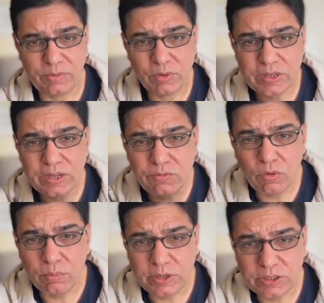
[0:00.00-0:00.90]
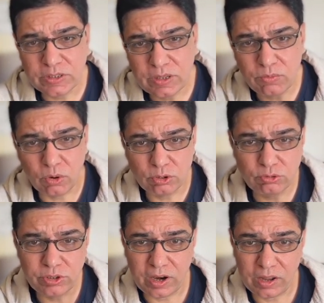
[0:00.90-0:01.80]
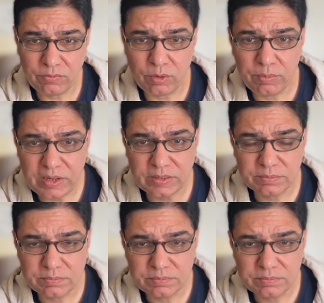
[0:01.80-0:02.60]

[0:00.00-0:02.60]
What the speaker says: what information they want to derive from it.